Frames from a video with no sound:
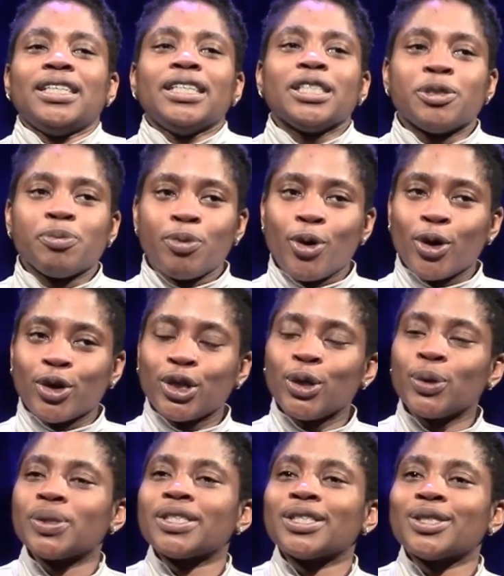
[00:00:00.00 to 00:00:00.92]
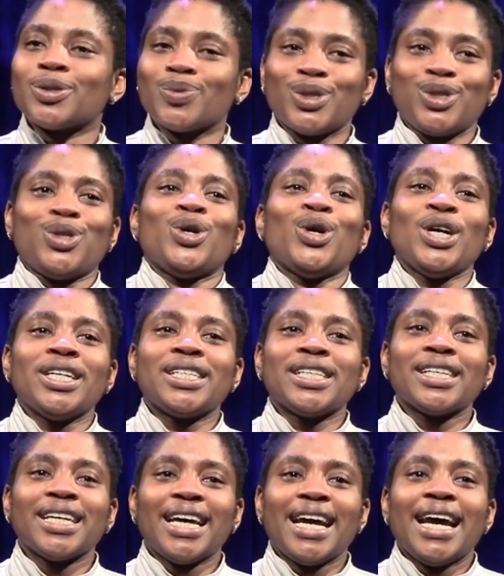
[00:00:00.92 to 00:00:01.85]
His prognosis was
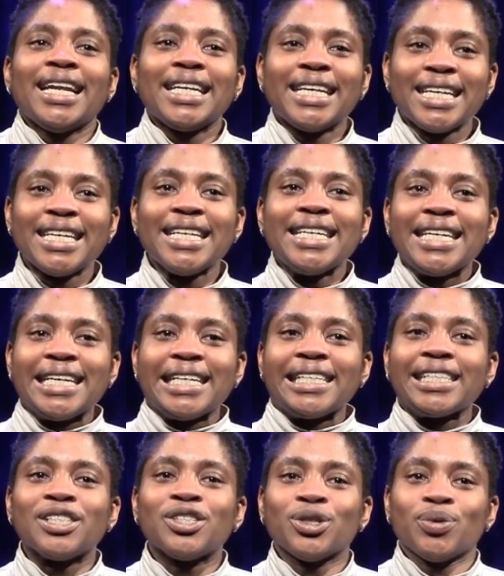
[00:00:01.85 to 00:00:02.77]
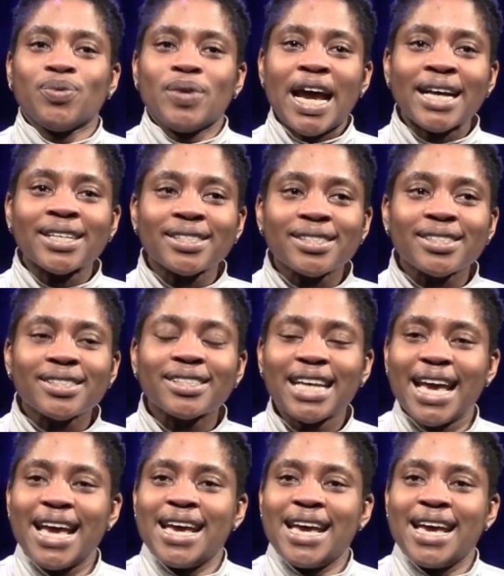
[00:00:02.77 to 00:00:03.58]
good and he needed to rest